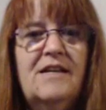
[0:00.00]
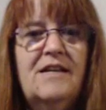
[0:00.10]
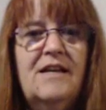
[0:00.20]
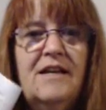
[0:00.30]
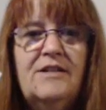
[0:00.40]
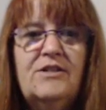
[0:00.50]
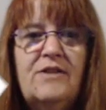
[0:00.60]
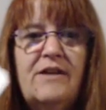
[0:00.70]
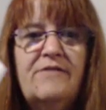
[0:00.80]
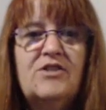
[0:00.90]
And I do
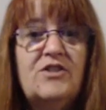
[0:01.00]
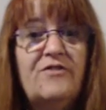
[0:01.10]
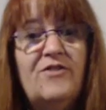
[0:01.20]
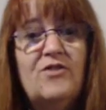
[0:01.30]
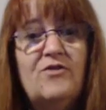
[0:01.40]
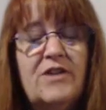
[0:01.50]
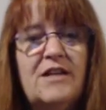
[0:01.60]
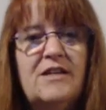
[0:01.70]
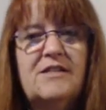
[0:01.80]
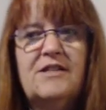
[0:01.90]
have just a few
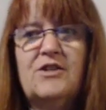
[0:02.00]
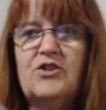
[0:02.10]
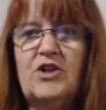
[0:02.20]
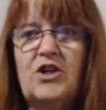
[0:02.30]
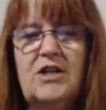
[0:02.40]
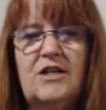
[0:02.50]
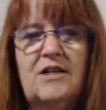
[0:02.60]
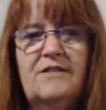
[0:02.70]
things that are dog.